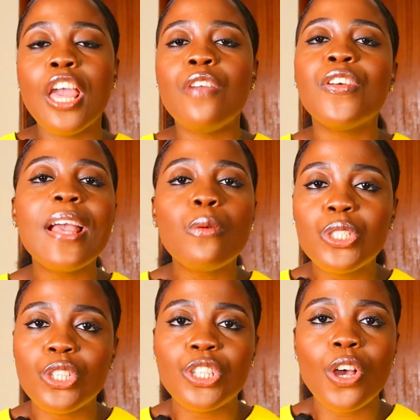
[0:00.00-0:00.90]
If you like
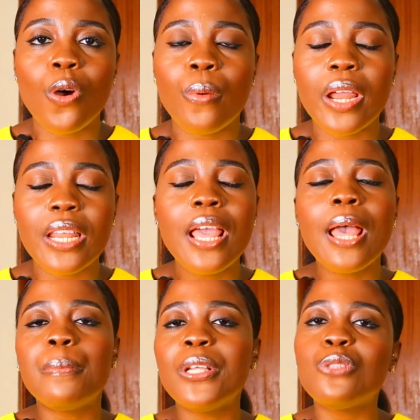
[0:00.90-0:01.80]
what you see
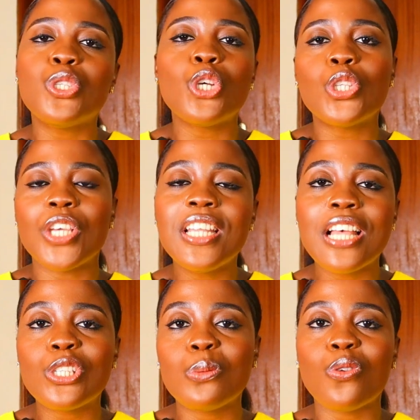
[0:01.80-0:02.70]
already, please be sure to hit
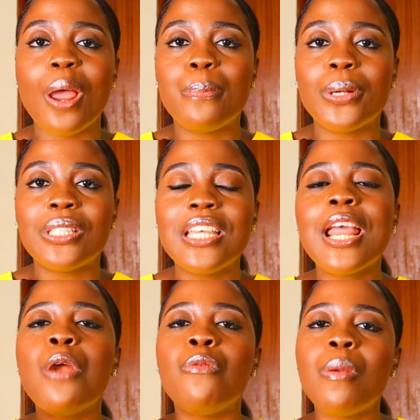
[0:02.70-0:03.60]
that subscribe
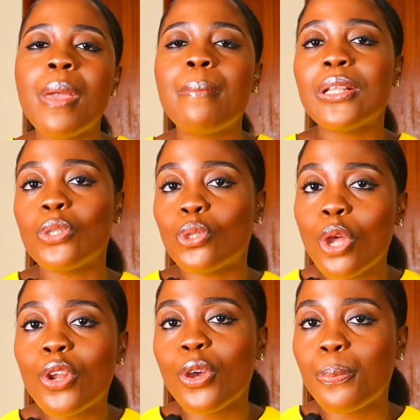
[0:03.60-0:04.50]
button. Remember to
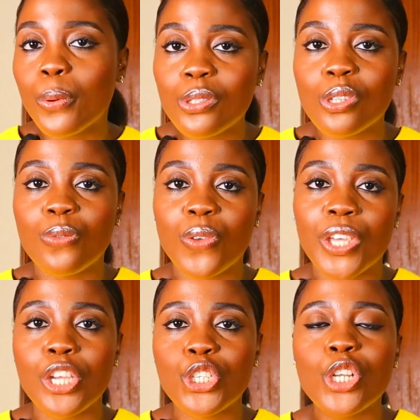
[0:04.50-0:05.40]
turn on your post
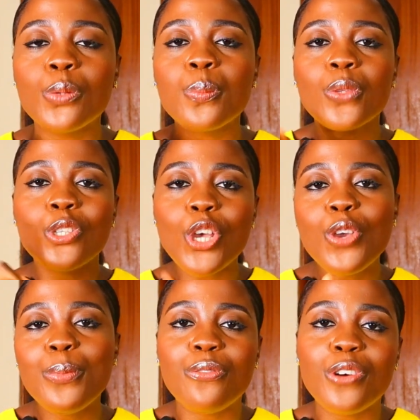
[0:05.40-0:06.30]
notification so
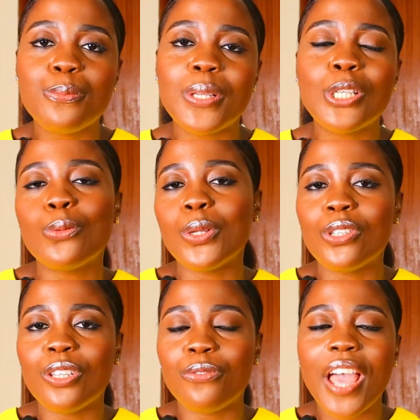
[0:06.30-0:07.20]
you'll be the first person to be
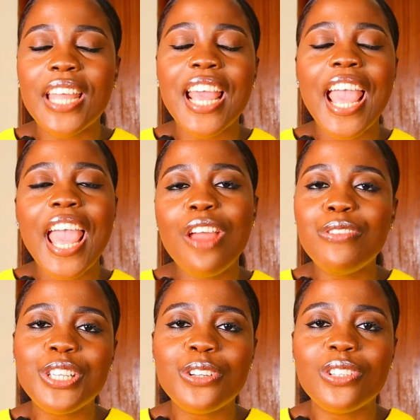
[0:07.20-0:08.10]
notified
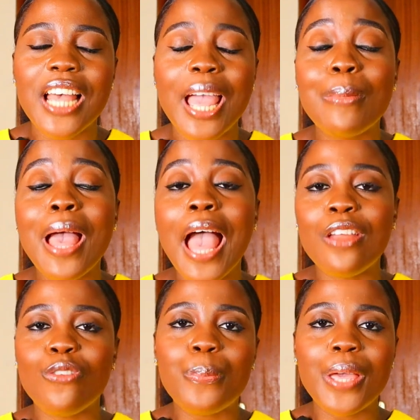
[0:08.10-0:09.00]
every single time
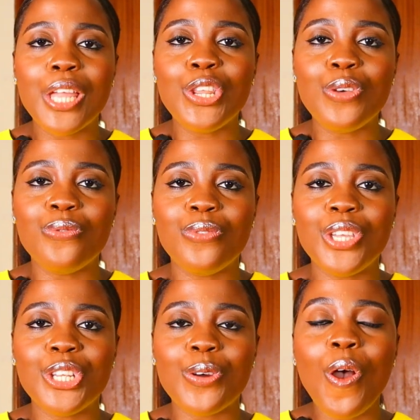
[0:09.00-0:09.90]
I drop a new
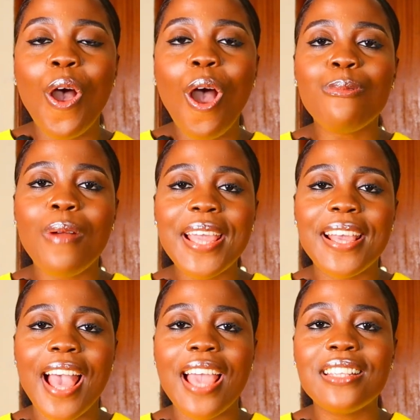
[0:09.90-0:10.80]
video. All
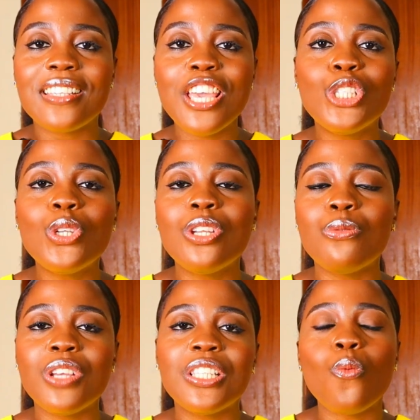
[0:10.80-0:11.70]
right guys, into
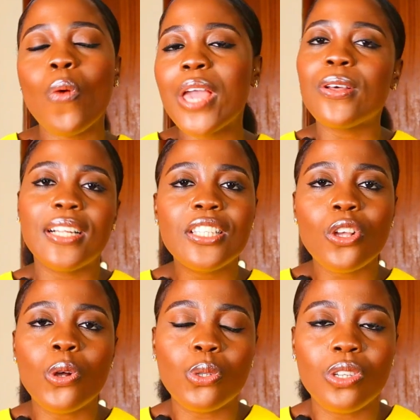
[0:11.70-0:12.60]
the reason why you
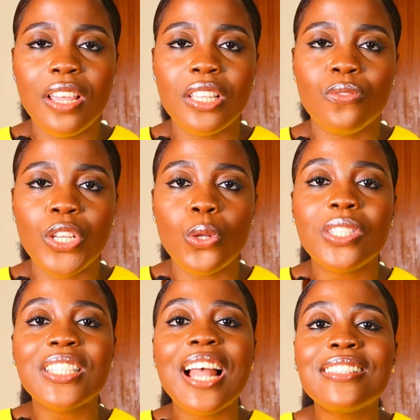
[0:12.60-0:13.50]
clicked on today's video,
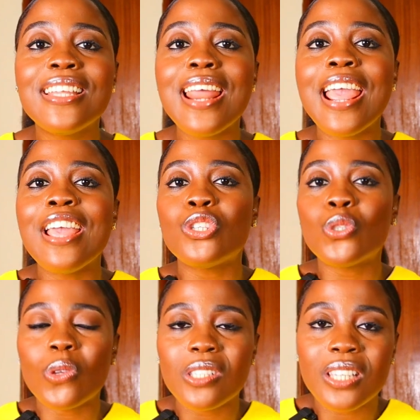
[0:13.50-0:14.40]
starting a
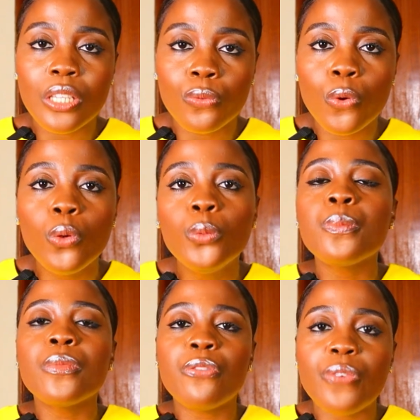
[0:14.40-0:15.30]
successful
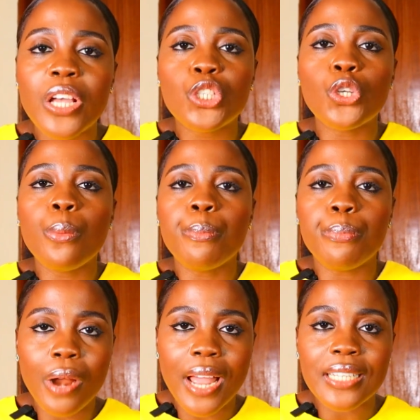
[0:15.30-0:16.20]
fashion
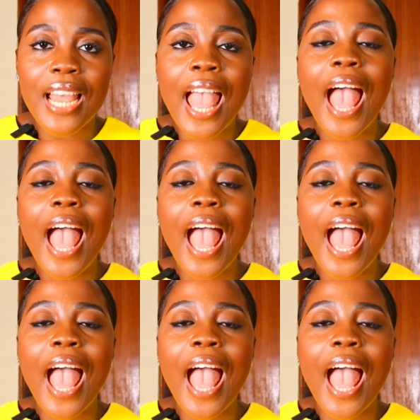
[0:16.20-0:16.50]
brand.